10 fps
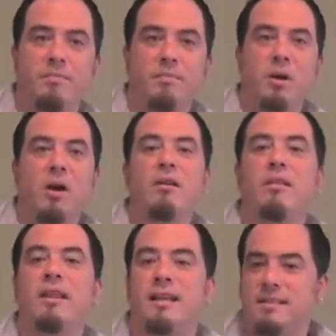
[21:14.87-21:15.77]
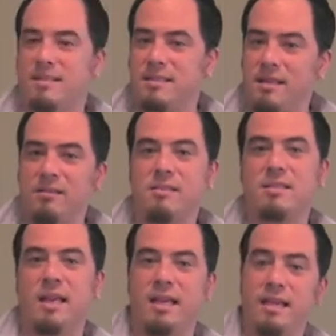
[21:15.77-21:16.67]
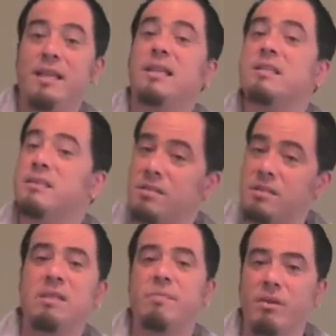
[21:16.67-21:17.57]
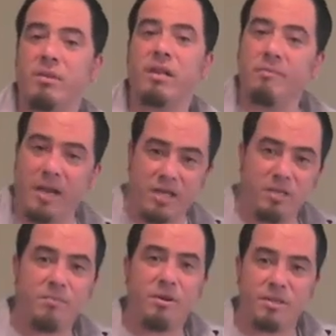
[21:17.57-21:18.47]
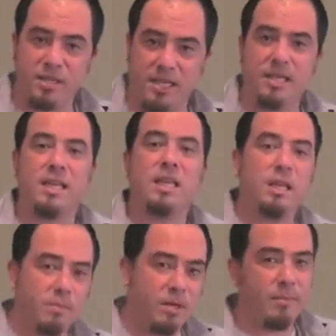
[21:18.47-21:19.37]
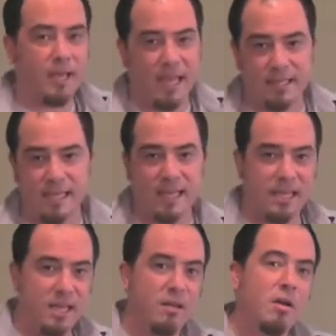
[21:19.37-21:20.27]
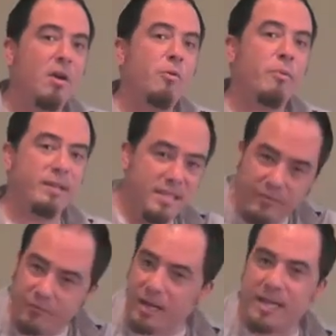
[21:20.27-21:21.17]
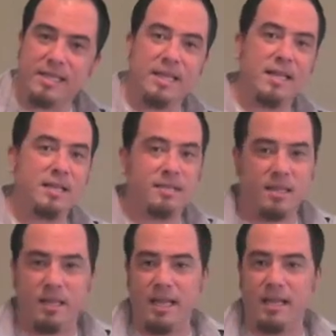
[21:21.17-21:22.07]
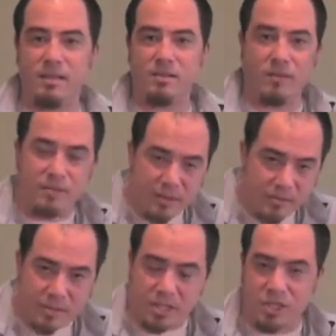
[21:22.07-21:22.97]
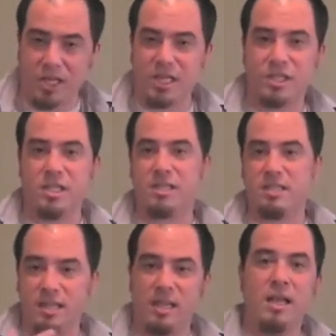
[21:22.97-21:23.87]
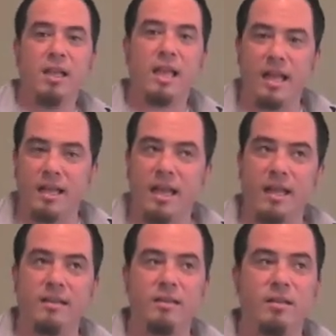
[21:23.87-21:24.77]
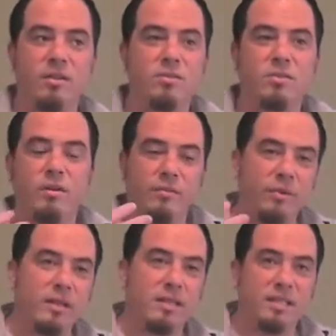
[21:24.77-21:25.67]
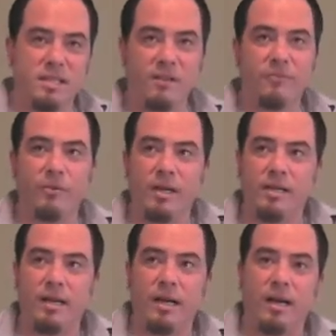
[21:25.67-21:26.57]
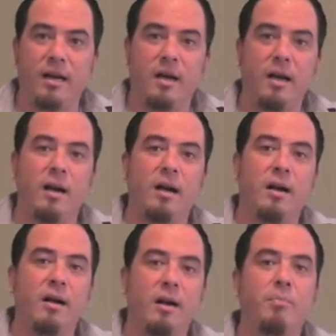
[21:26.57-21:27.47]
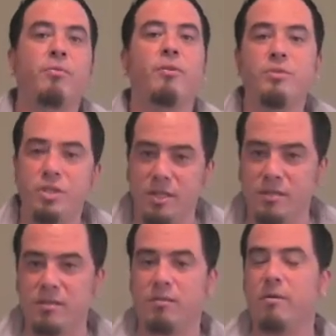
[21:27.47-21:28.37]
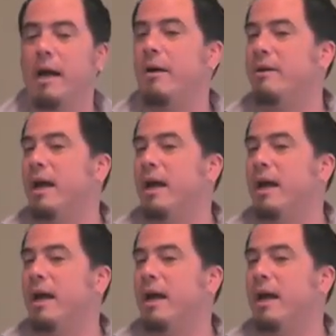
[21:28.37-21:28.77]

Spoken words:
part of that skill set is to be a really patient person and to keep coming at that kid with different ideas and sort of different suggestions and sort of different approaches around